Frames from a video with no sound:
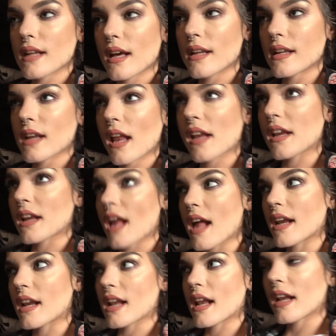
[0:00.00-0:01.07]
on and on and
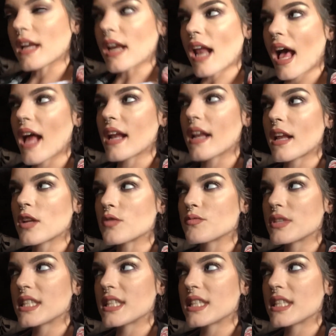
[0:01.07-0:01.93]
on and, on. and